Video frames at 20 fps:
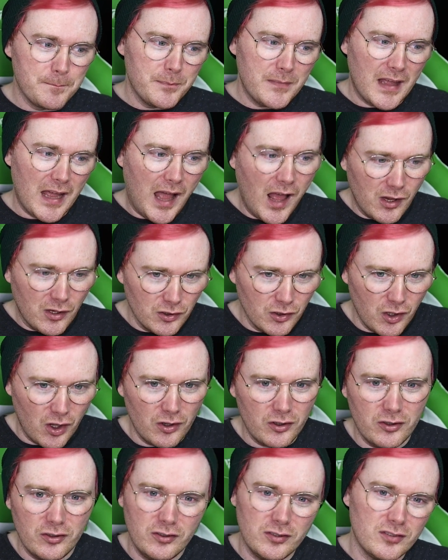allow
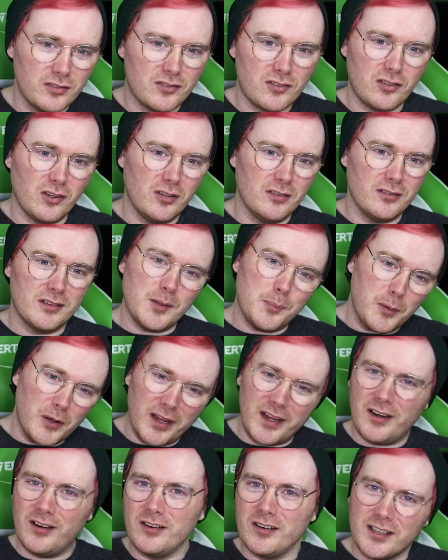the
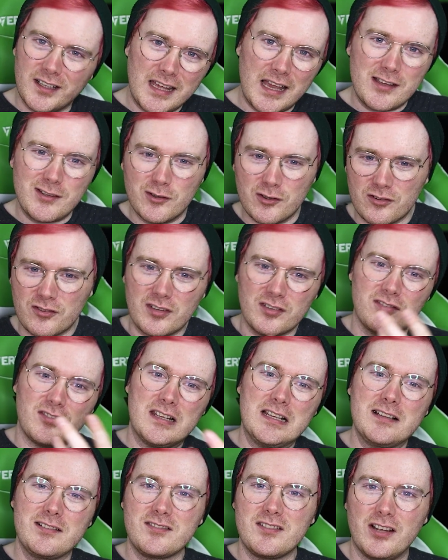player to get used to
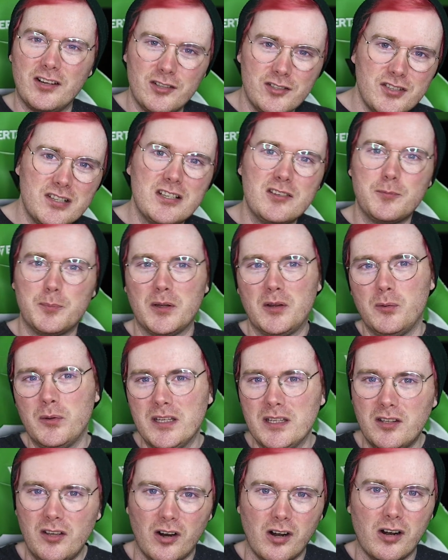seeing synergies
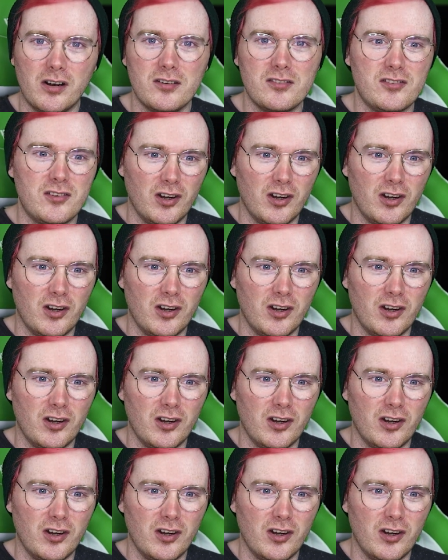between cards